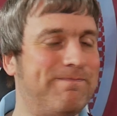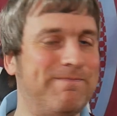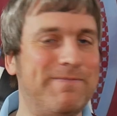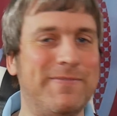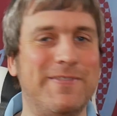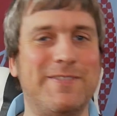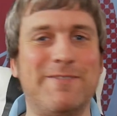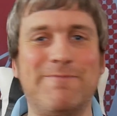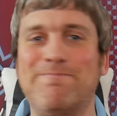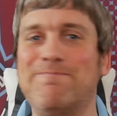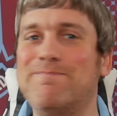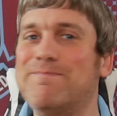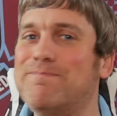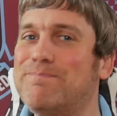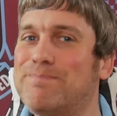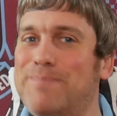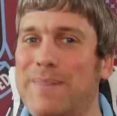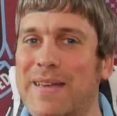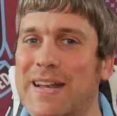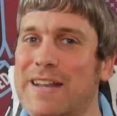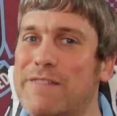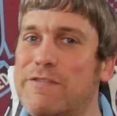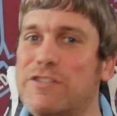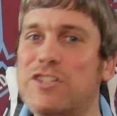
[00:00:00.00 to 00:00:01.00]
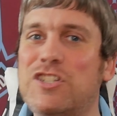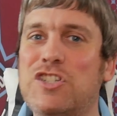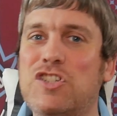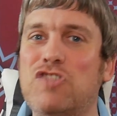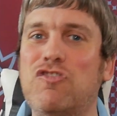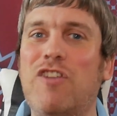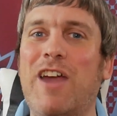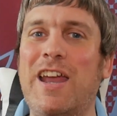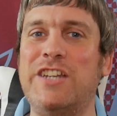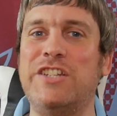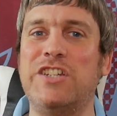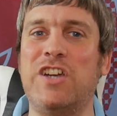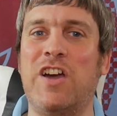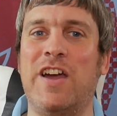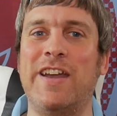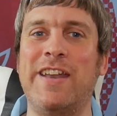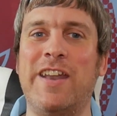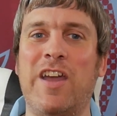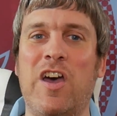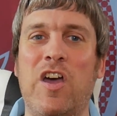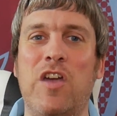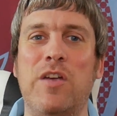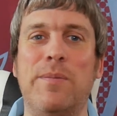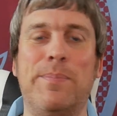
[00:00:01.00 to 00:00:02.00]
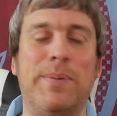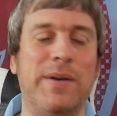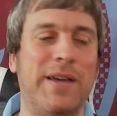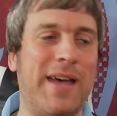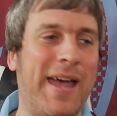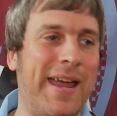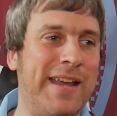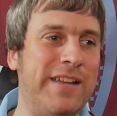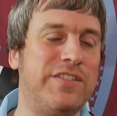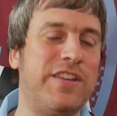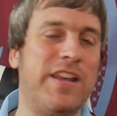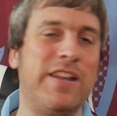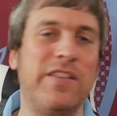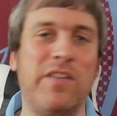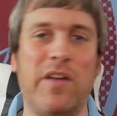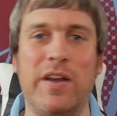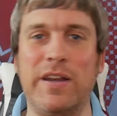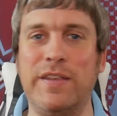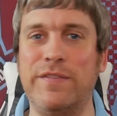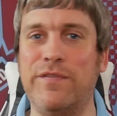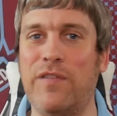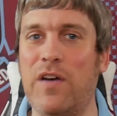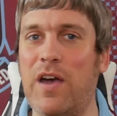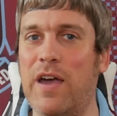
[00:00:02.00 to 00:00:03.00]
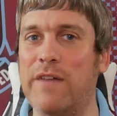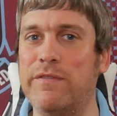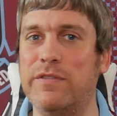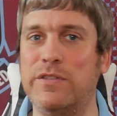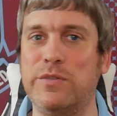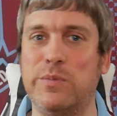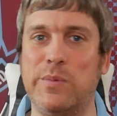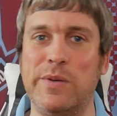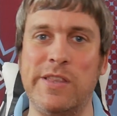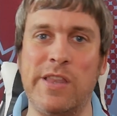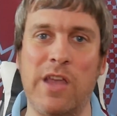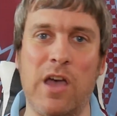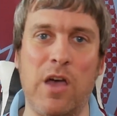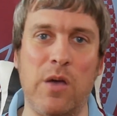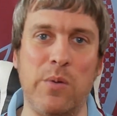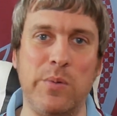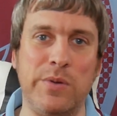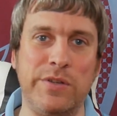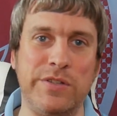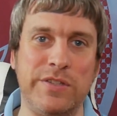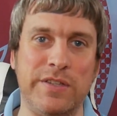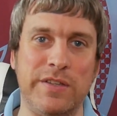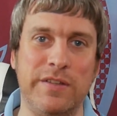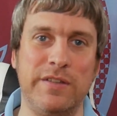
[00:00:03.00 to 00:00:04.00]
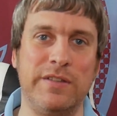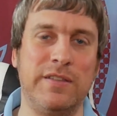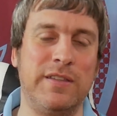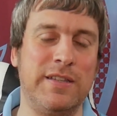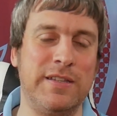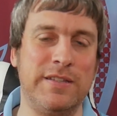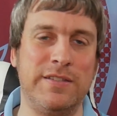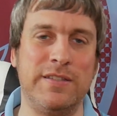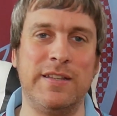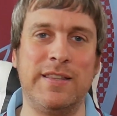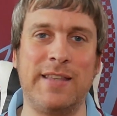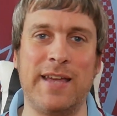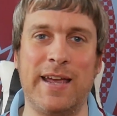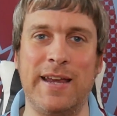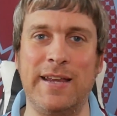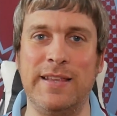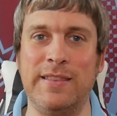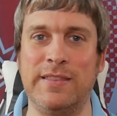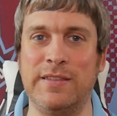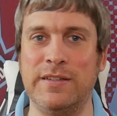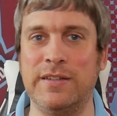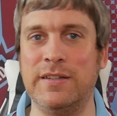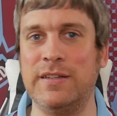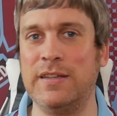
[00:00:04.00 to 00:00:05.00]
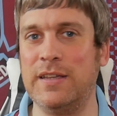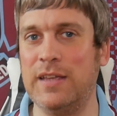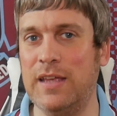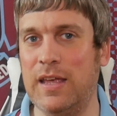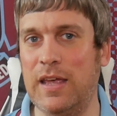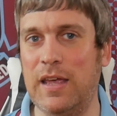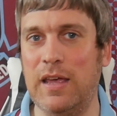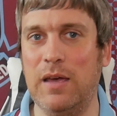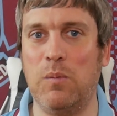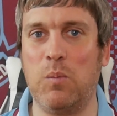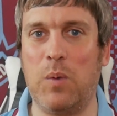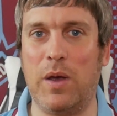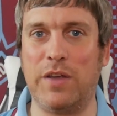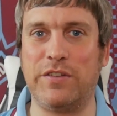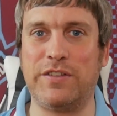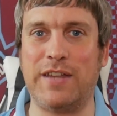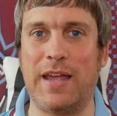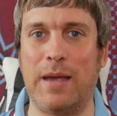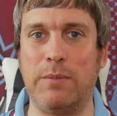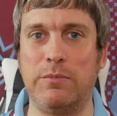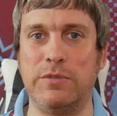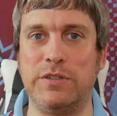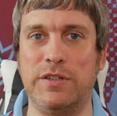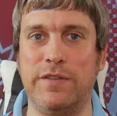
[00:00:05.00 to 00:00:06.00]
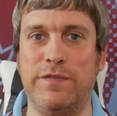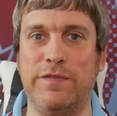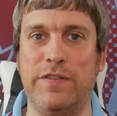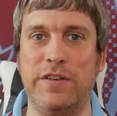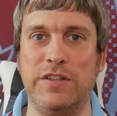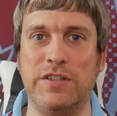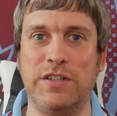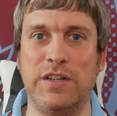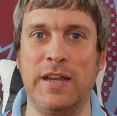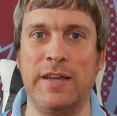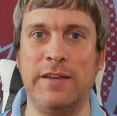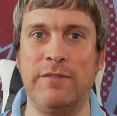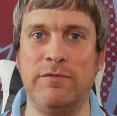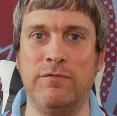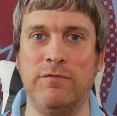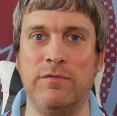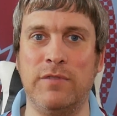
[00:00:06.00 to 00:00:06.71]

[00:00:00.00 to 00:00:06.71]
It's a bit of a stretch, I know, but 1,895, as we know, is the date that West Ham was officially